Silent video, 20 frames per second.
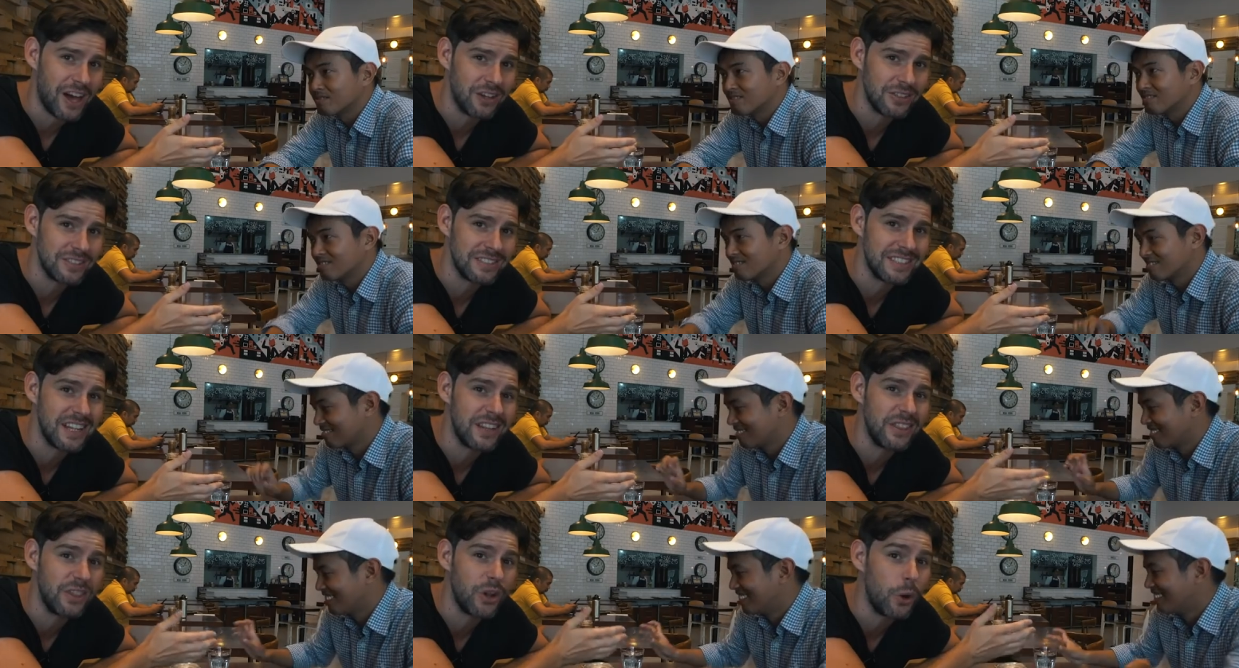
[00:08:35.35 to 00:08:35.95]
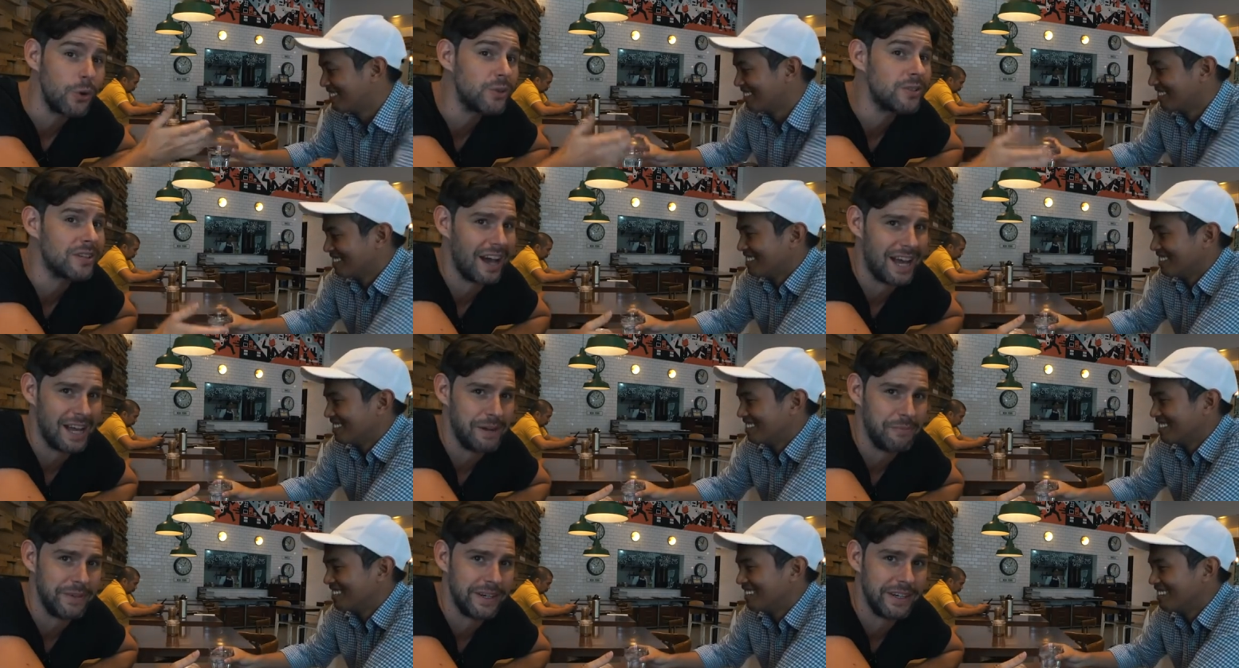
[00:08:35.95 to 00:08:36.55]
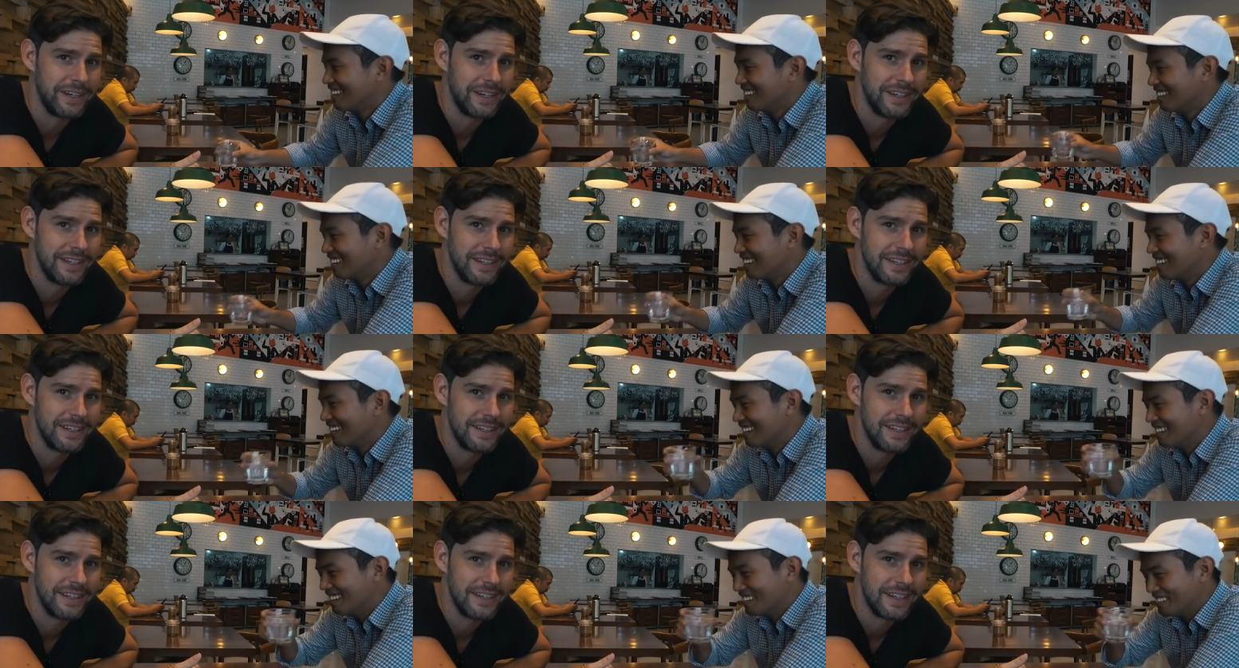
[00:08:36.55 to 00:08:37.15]
Speaker 1: thousand in no time.
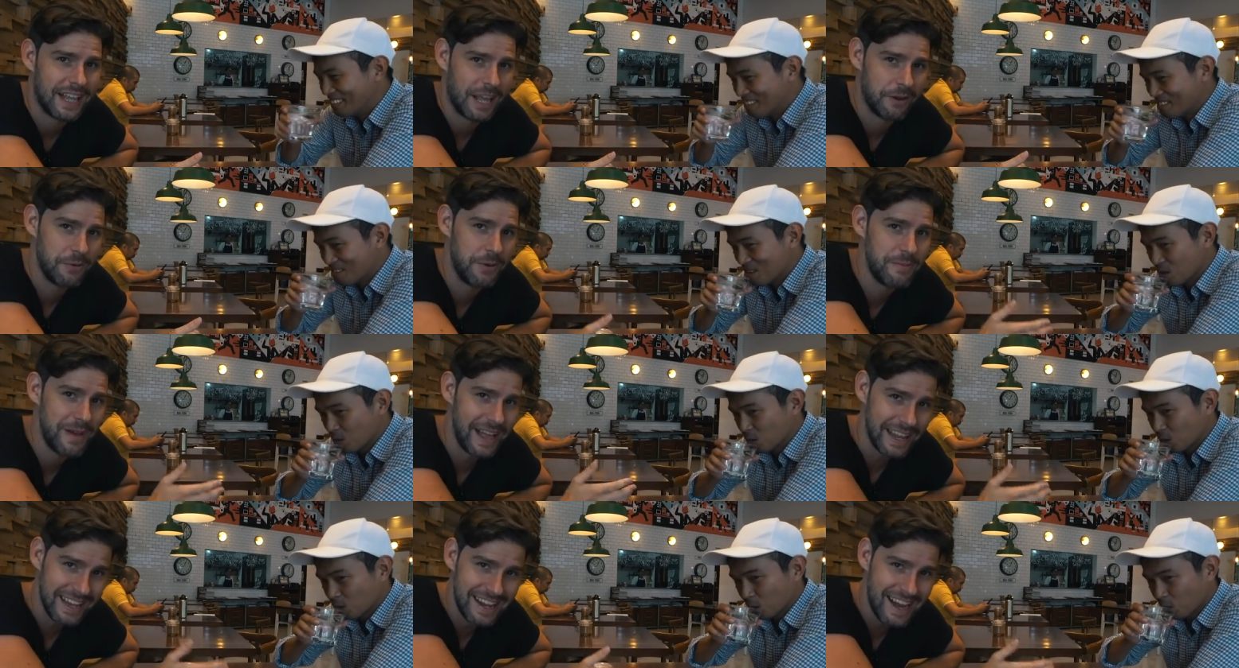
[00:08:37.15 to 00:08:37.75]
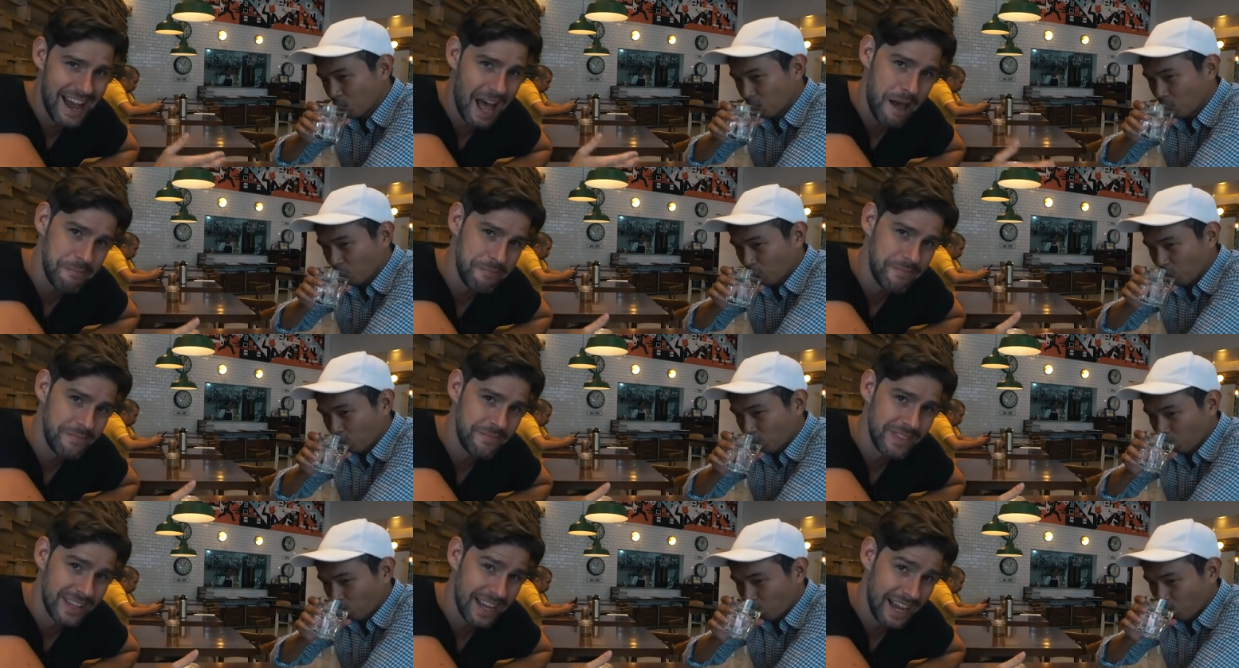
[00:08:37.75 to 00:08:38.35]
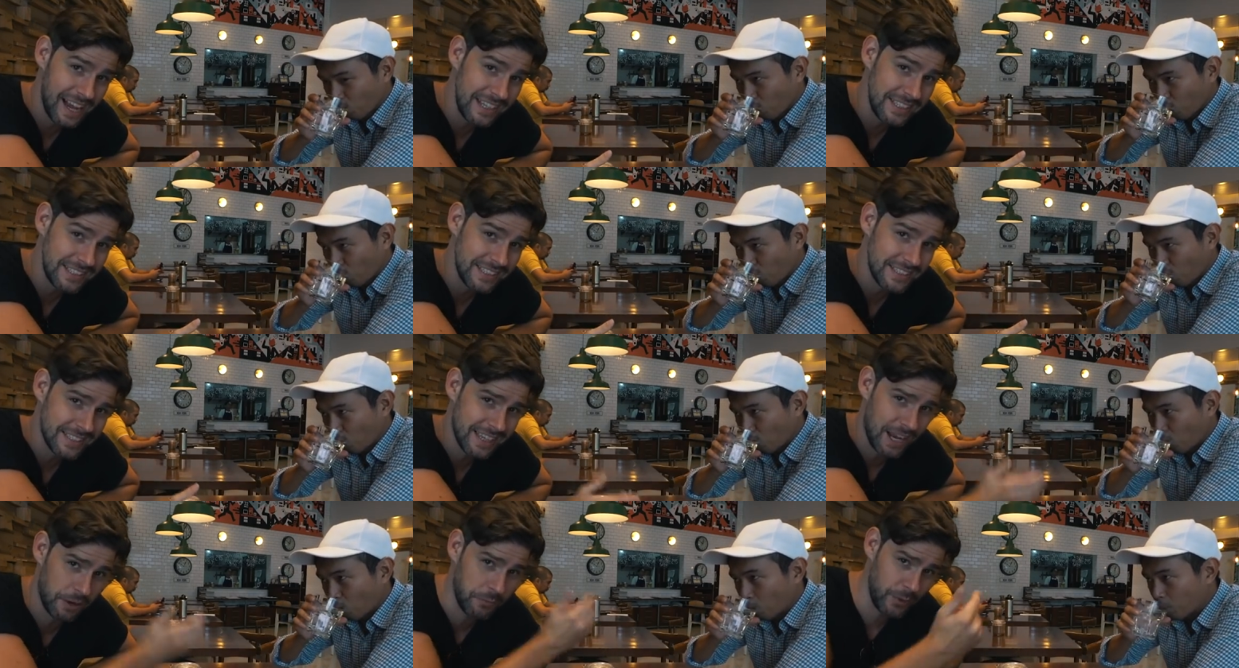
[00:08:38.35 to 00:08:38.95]
Can we make it happen,
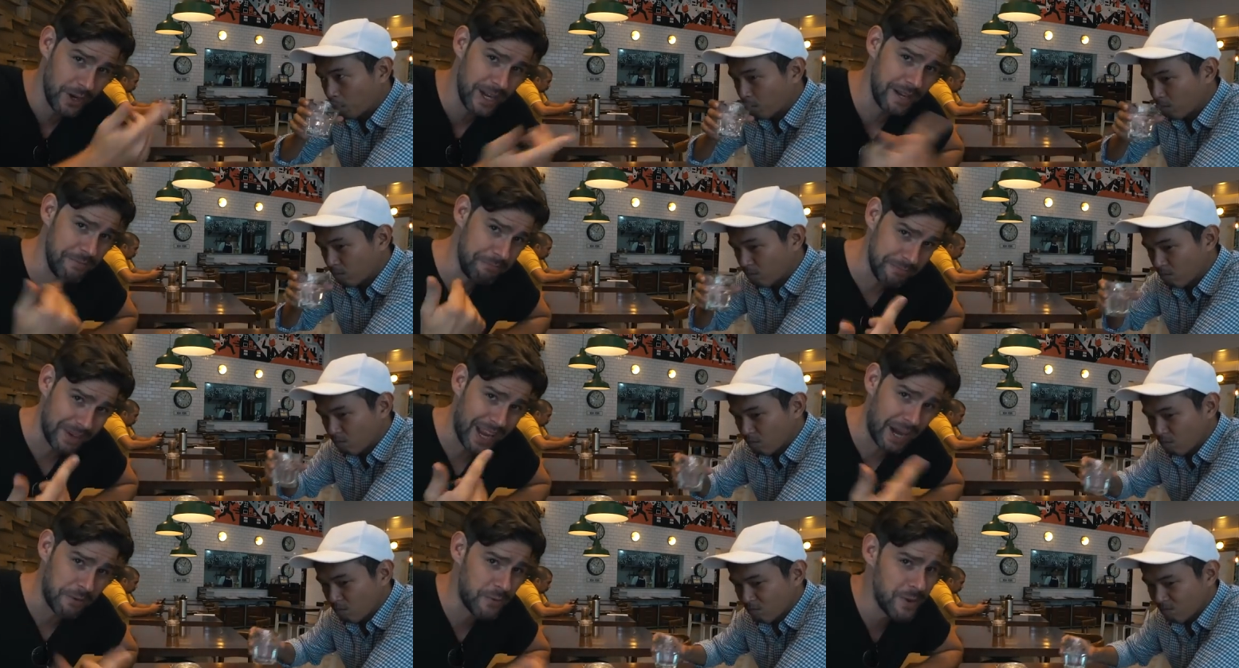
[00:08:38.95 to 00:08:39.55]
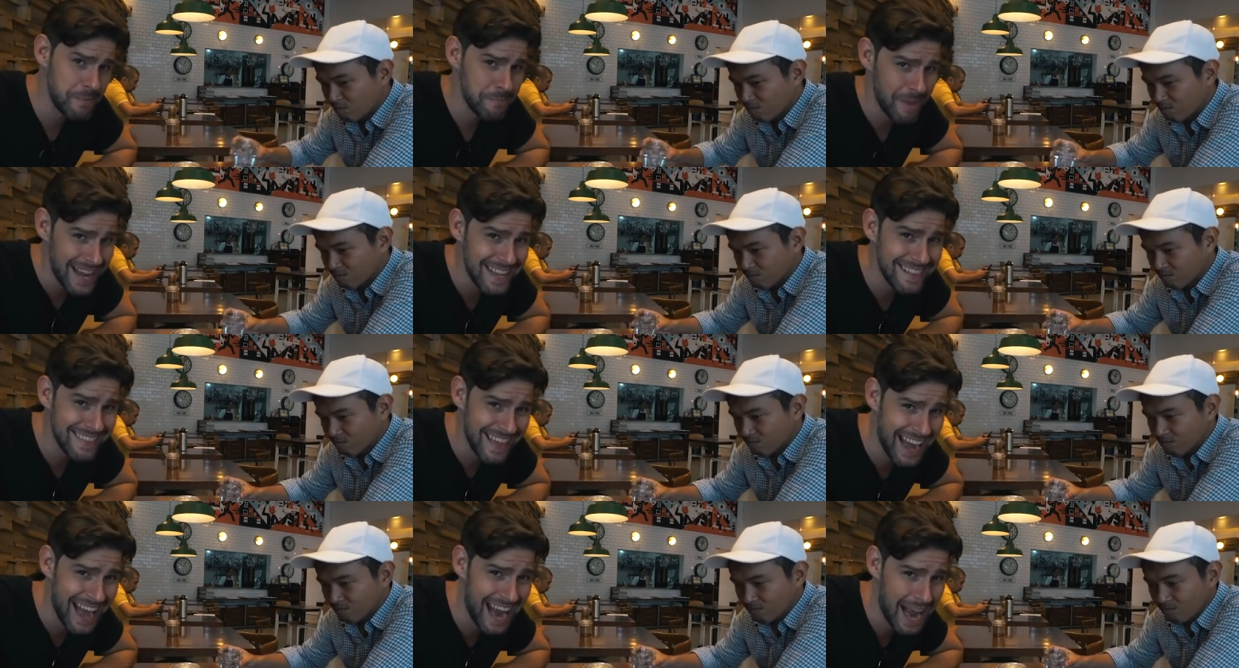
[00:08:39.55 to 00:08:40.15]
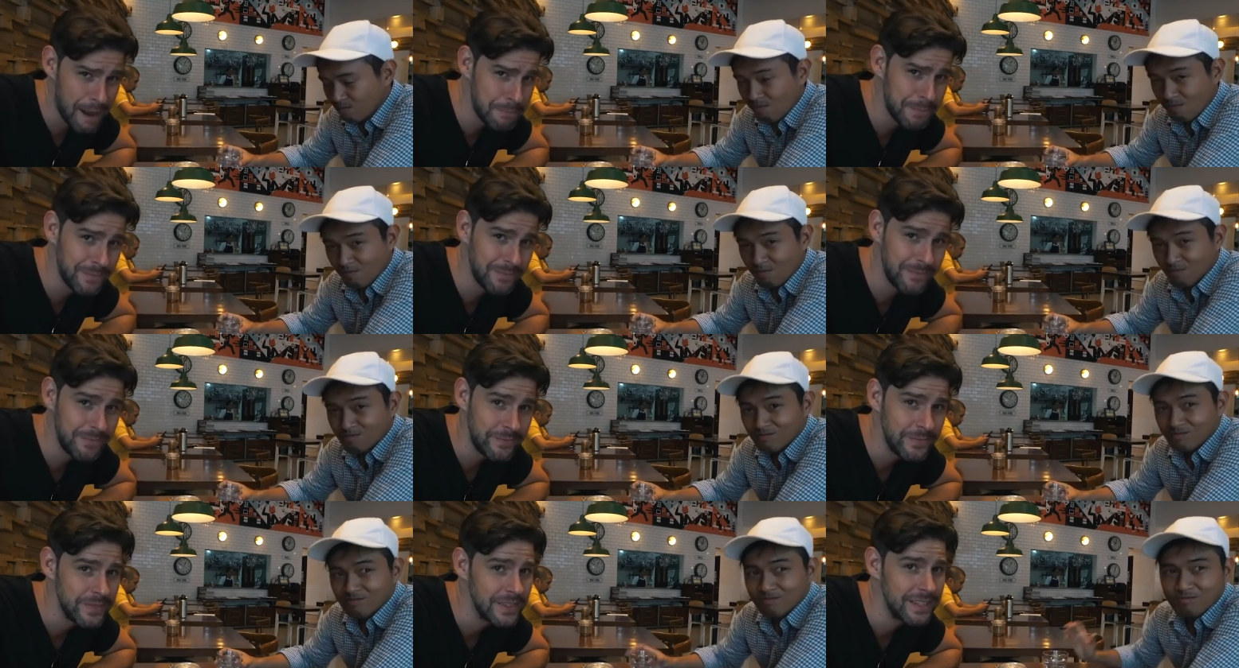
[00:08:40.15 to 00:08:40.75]
guys? Can we can we make that
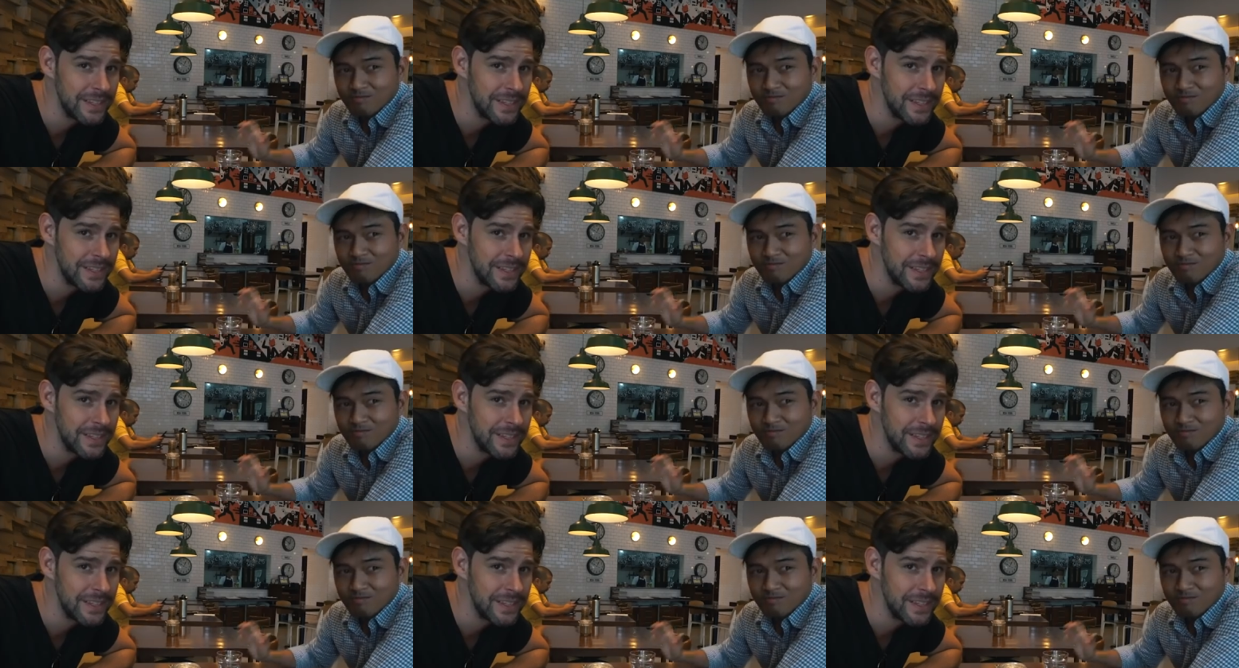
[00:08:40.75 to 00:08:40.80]
happen?